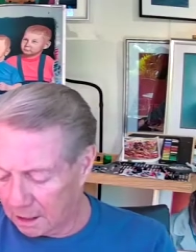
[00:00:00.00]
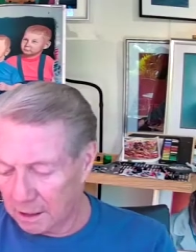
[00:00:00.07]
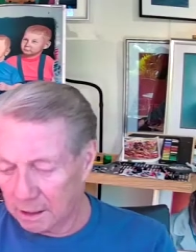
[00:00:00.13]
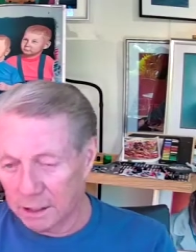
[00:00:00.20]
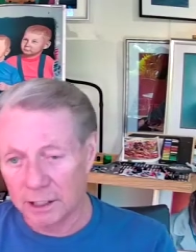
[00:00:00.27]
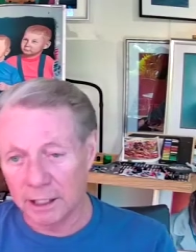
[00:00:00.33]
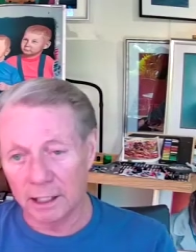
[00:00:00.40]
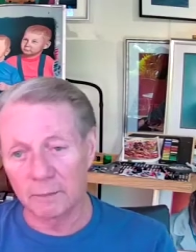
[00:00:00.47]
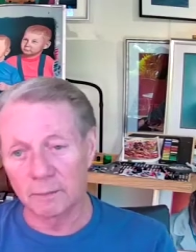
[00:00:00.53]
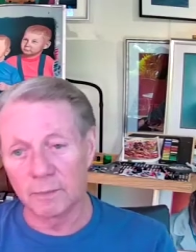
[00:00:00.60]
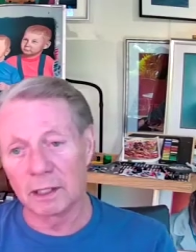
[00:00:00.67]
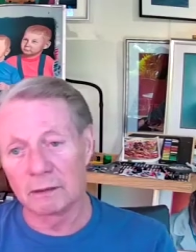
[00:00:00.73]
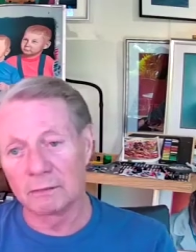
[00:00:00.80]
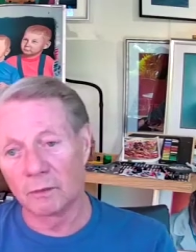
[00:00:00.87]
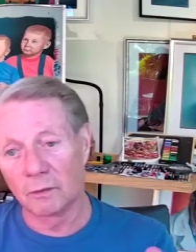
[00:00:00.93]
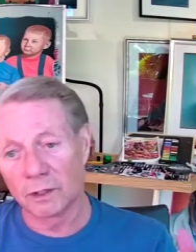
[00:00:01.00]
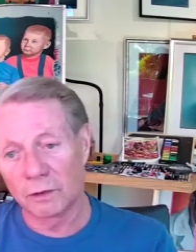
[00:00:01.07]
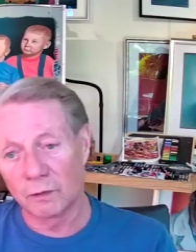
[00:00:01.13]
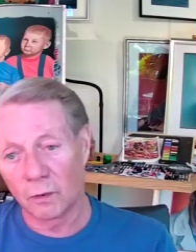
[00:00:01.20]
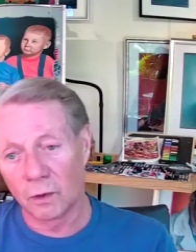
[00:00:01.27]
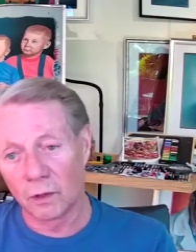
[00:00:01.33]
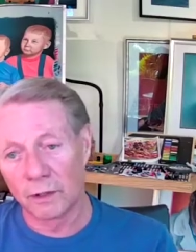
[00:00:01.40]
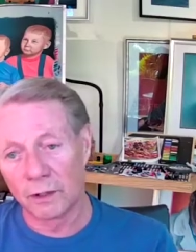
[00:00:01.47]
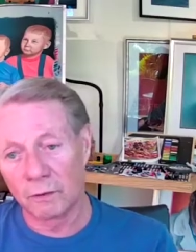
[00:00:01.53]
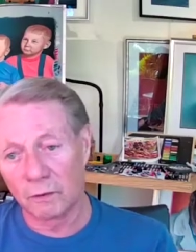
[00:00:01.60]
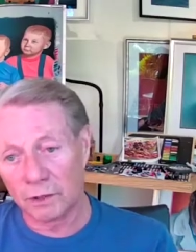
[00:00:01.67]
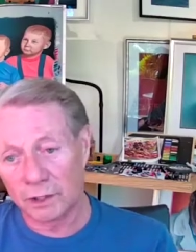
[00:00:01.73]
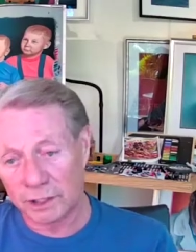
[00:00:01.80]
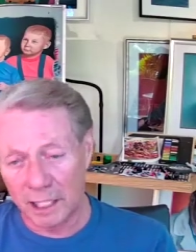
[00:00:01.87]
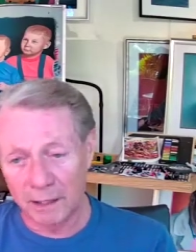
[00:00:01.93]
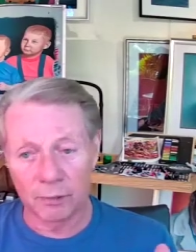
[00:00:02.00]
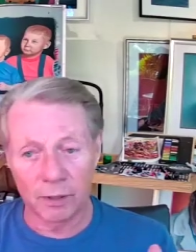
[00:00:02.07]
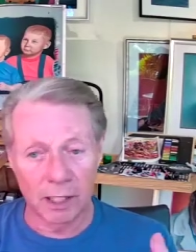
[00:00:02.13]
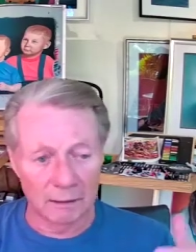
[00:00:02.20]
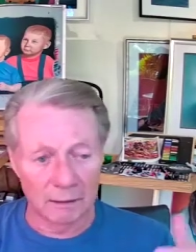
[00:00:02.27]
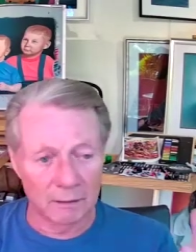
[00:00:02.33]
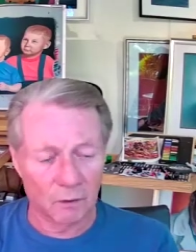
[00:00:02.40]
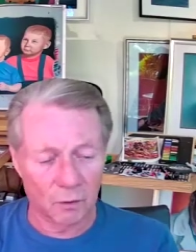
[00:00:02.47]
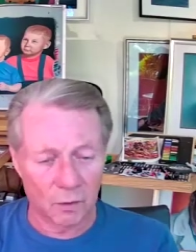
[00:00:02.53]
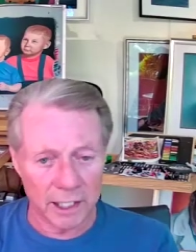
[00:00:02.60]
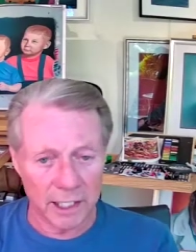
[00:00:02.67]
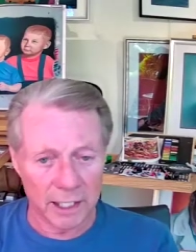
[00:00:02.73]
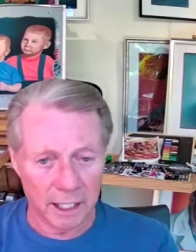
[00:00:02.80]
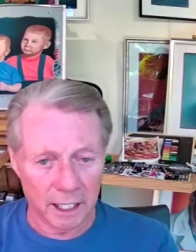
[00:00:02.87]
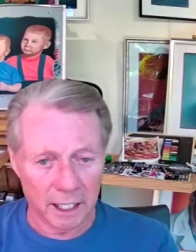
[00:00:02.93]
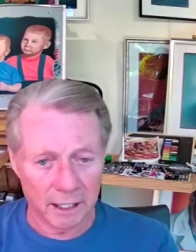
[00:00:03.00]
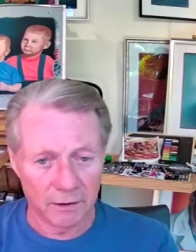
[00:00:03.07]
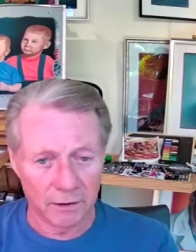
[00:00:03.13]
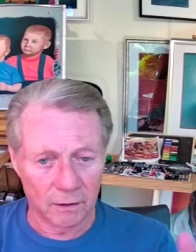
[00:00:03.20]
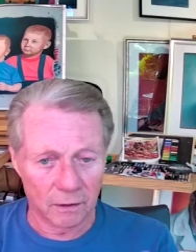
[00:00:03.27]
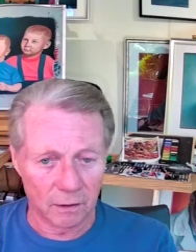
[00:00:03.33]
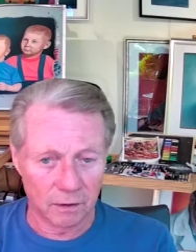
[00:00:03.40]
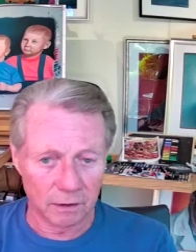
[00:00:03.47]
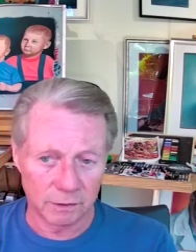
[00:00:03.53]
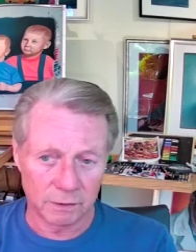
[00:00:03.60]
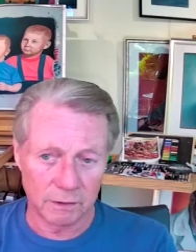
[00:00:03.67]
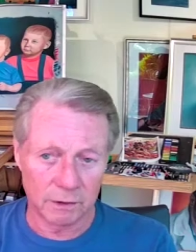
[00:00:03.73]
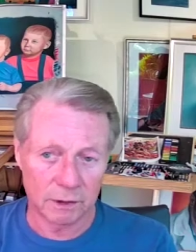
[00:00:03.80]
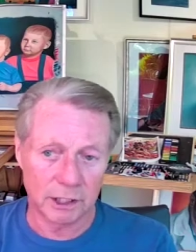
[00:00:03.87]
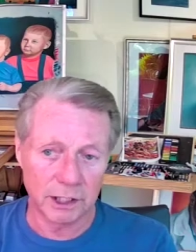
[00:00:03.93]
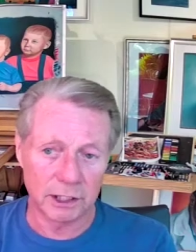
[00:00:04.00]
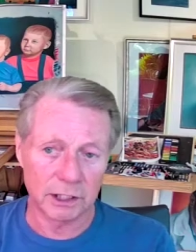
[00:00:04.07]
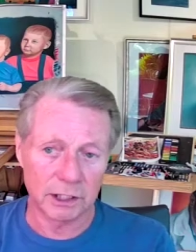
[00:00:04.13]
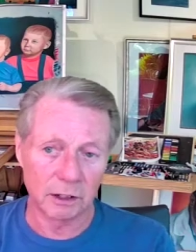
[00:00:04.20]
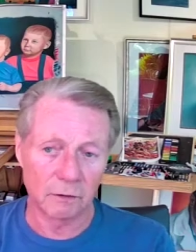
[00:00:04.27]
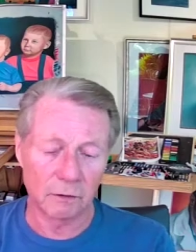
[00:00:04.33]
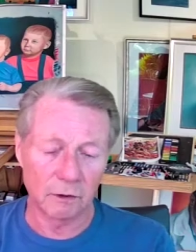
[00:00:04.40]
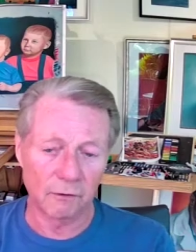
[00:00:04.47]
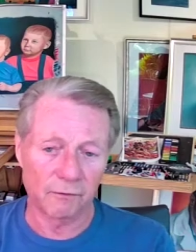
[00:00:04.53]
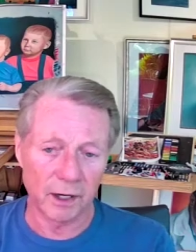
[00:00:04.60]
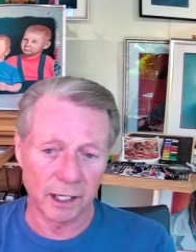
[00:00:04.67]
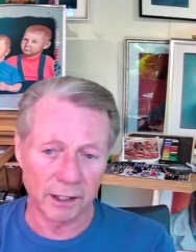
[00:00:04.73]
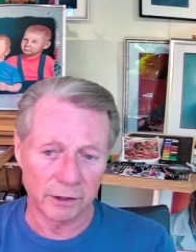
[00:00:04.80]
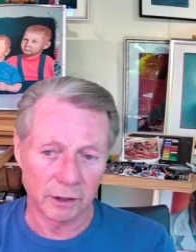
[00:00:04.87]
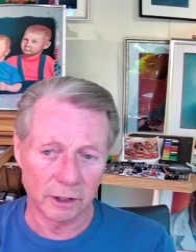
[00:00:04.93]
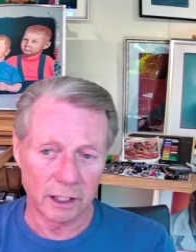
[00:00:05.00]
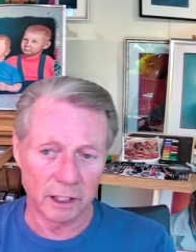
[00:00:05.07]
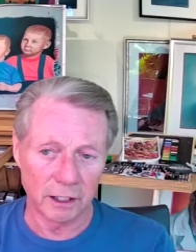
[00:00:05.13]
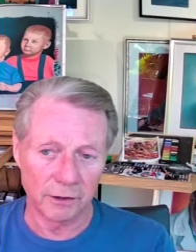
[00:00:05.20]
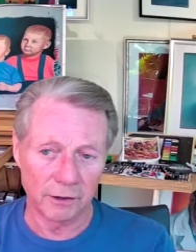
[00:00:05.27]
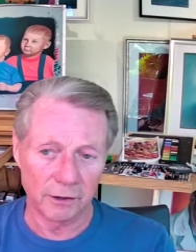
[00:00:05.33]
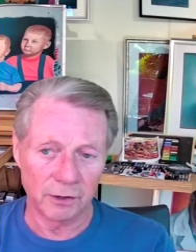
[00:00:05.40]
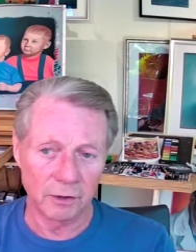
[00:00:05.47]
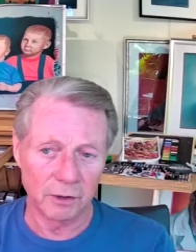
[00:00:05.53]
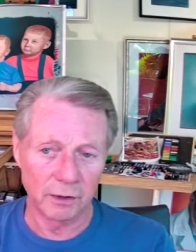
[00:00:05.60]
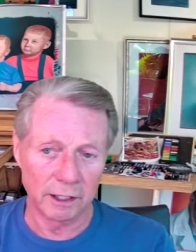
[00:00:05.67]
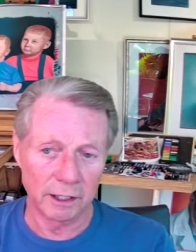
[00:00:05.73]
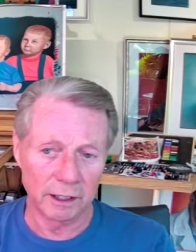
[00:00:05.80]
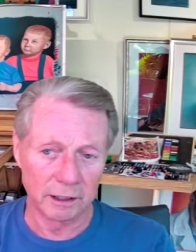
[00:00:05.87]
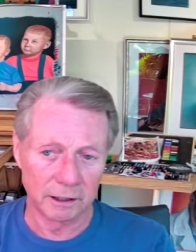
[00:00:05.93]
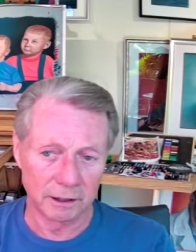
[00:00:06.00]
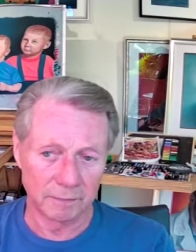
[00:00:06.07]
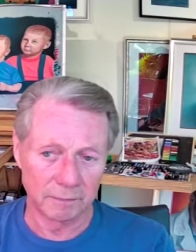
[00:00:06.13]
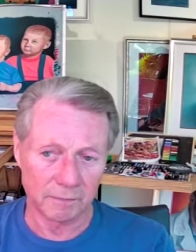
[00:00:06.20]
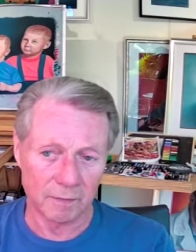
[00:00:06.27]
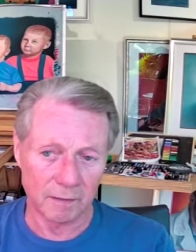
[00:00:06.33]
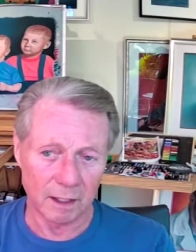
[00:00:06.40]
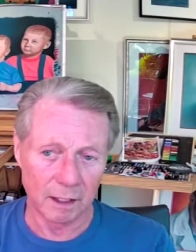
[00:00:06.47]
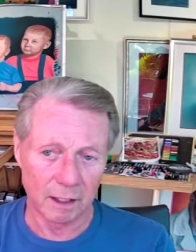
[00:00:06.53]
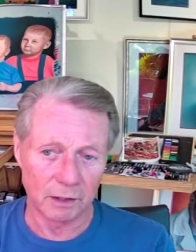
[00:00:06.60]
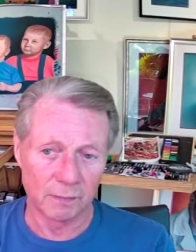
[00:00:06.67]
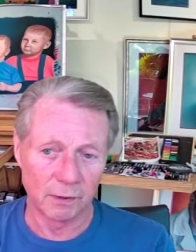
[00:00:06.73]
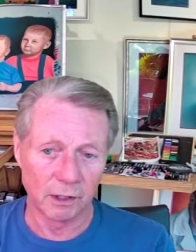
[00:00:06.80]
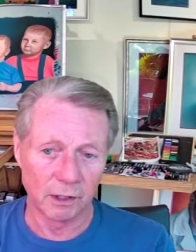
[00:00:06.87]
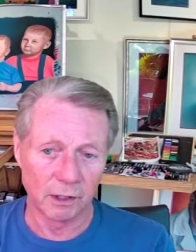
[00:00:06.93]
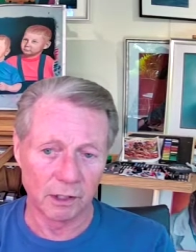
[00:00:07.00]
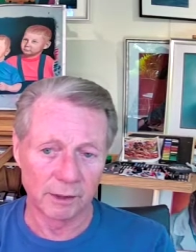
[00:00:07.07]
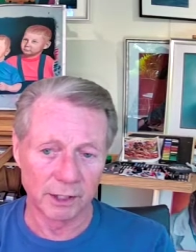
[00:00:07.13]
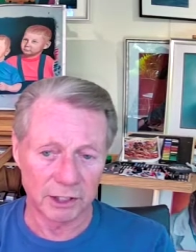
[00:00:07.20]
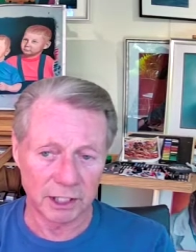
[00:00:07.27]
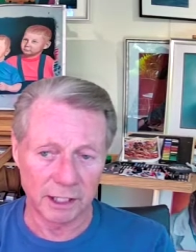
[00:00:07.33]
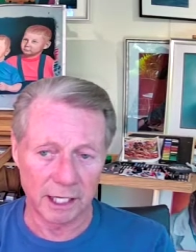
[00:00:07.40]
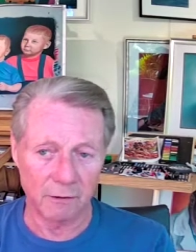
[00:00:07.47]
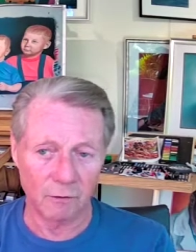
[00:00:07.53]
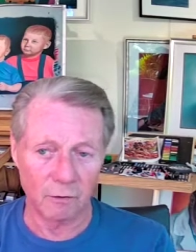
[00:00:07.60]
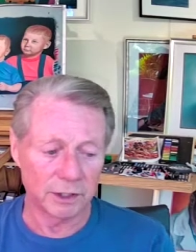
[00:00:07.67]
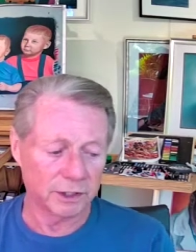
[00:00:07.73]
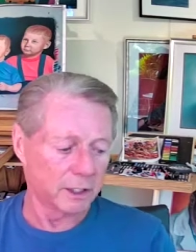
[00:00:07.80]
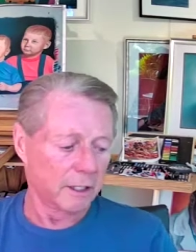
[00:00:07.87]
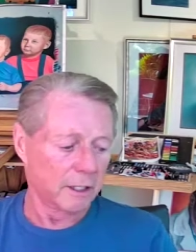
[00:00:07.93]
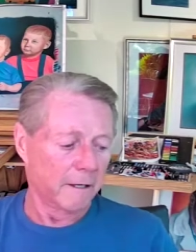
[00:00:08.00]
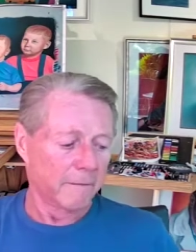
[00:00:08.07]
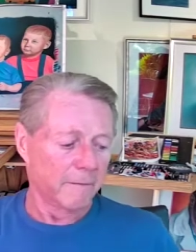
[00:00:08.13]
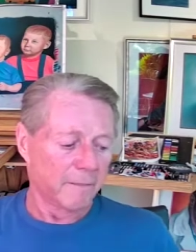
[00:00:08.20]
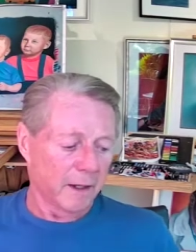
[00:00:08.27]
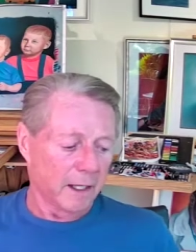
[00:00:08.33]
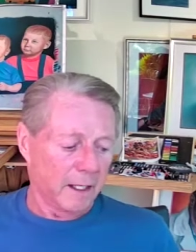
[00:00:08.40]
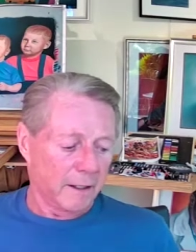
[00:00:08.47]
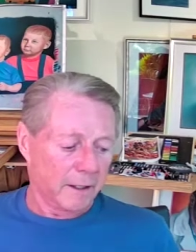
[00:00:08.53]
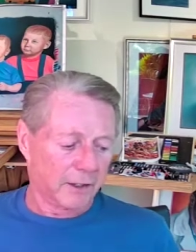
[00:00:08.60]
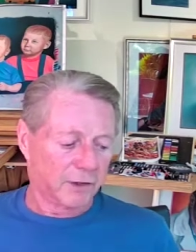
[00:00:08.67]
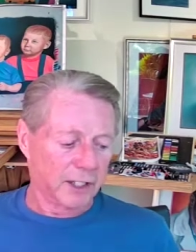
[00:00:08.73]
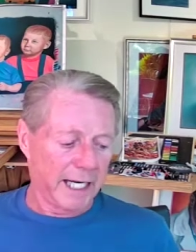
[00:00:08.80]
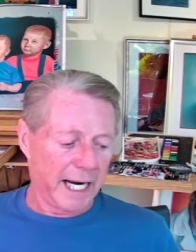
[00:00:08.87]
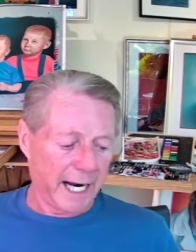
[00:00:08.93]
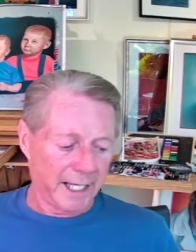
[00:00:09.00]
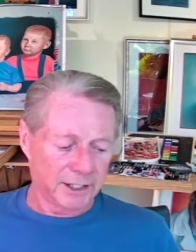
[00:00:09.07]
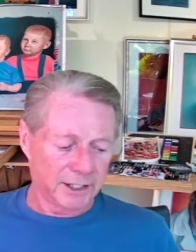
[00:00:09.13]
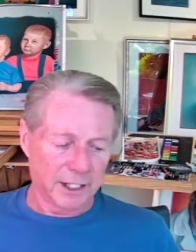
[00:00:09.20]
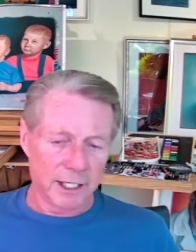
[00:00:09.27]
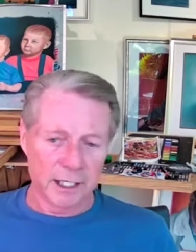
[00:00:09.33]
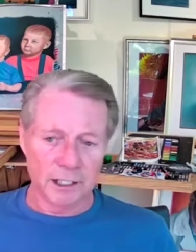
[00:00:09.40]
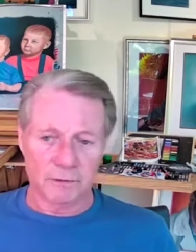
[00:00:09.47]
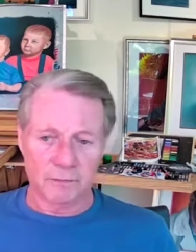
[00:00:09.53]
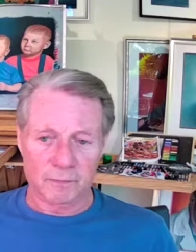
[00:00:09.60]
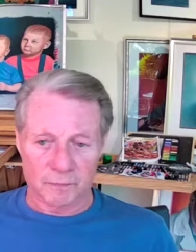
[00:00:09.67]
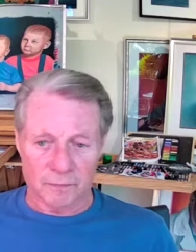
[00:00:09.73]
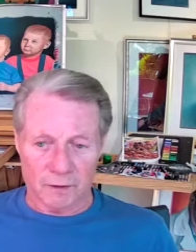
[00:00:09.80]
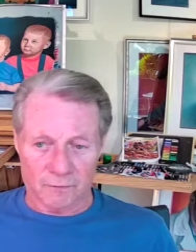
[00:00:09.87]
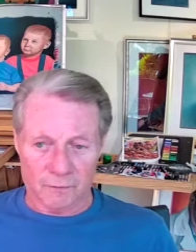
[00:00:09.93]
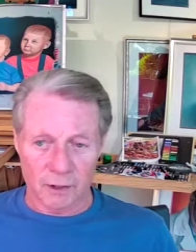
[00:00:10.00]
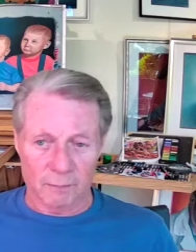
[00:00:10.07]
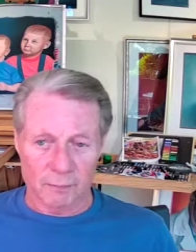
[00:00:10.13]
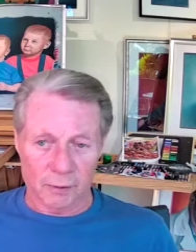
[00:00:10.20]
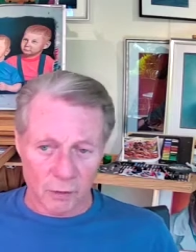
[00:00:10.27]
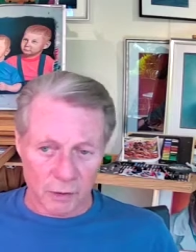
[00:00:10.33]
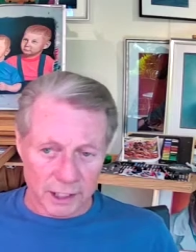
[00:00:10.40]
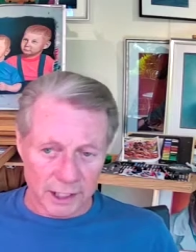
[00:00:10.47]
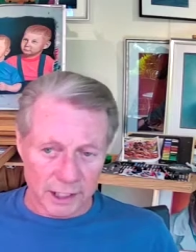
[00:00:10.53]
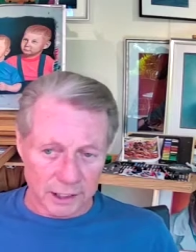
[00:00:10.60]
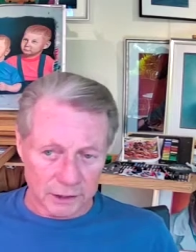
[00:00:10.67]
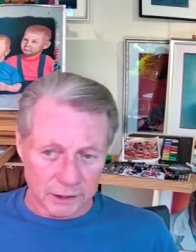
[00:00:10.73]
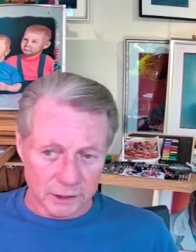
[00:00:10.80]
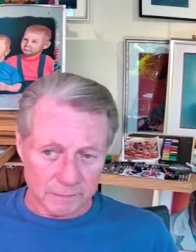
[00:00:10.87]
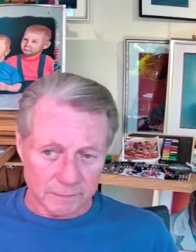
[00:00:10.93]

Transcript: The second problem were the same problem that we had in the whole T cell growth factor IL-2 experiments, and that was that the assays for the proteins,